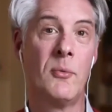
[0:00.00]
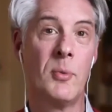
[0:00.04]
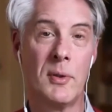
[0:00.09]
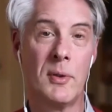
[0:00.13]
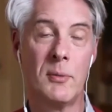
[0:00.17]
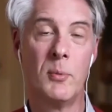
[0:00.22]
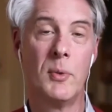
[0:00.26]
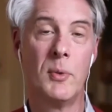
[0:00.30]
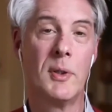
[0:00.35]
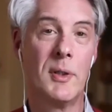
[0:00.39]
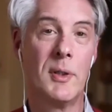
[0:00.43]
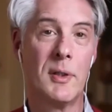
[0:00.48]

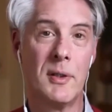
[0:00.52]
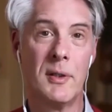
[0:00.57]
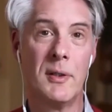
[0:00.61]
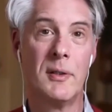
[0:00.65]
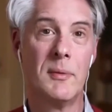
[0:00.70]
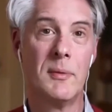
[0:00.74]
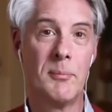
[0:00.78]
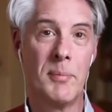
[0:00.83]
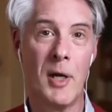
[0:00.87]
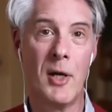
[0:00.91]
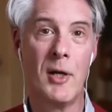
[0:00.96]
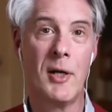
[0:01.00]
what
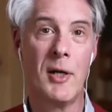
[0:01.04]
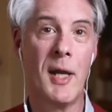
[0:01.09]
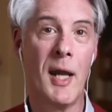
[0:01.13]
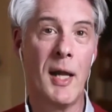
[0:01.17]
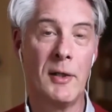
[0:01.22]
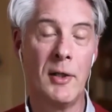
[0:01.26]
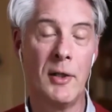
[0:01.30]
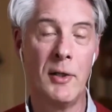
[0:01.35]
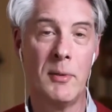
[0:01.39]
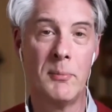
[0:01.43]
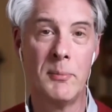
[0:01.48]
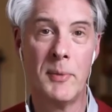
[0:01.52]

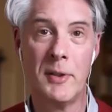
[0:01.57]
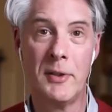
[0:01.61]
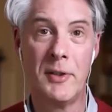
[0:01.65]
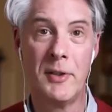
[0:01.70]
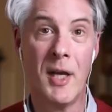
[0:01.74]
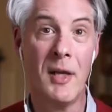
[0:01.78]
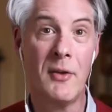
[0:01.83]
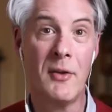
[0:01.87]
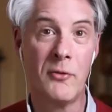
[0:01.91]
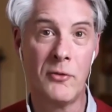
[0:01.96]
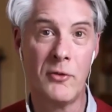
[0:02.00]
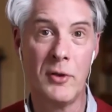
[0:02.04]
paranganglioma
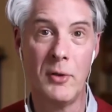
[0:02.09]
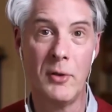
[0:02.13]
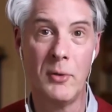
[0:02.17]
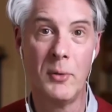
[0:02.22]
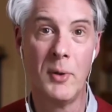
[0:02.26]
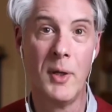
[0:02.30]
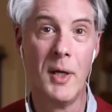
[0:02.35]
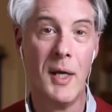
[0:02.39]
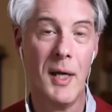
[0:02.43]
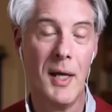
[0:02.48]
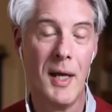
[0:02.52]
does to you.